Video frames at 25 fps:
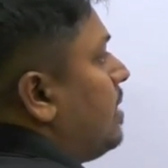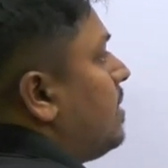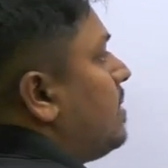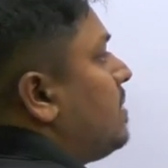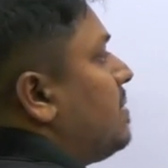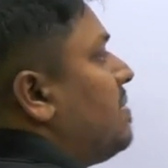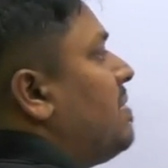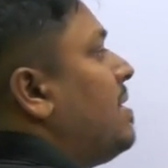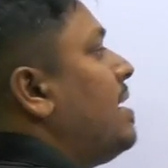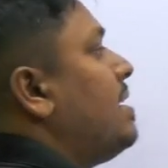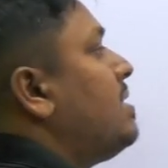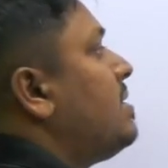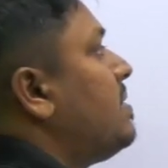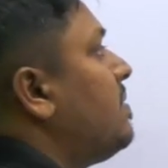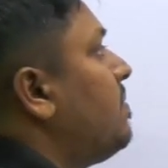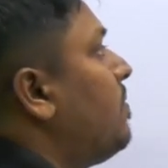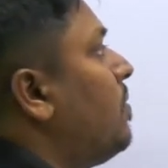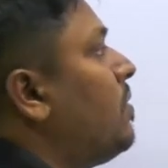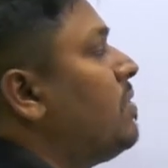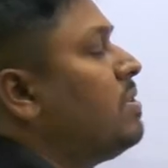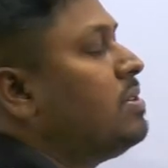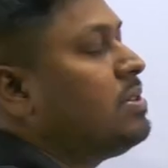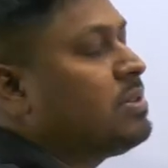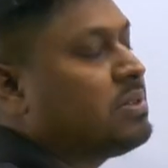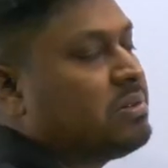So answer
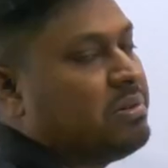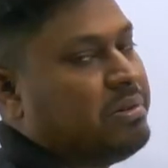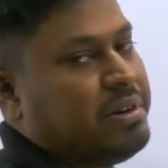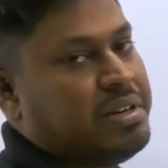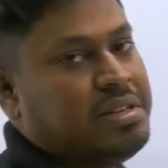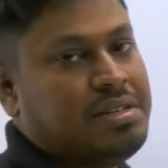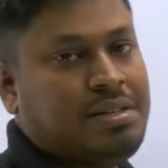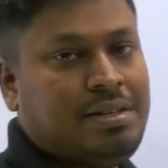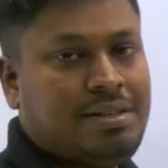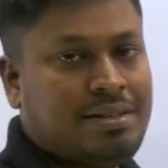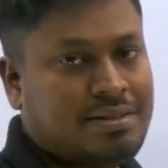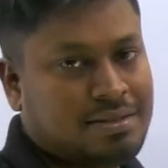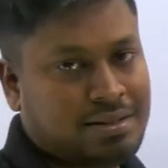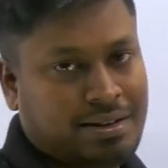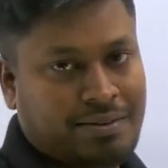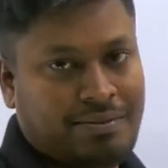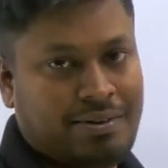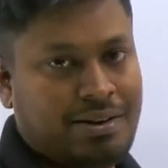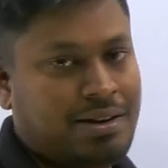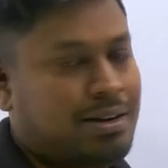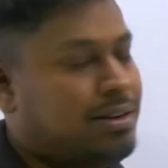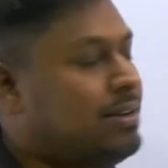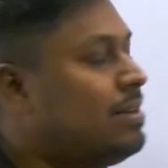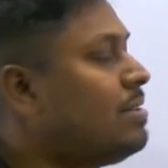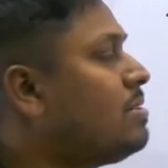for this question is
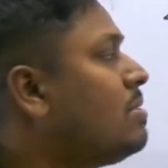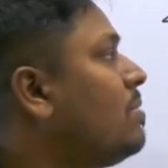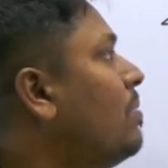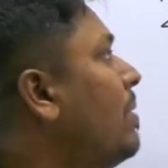700.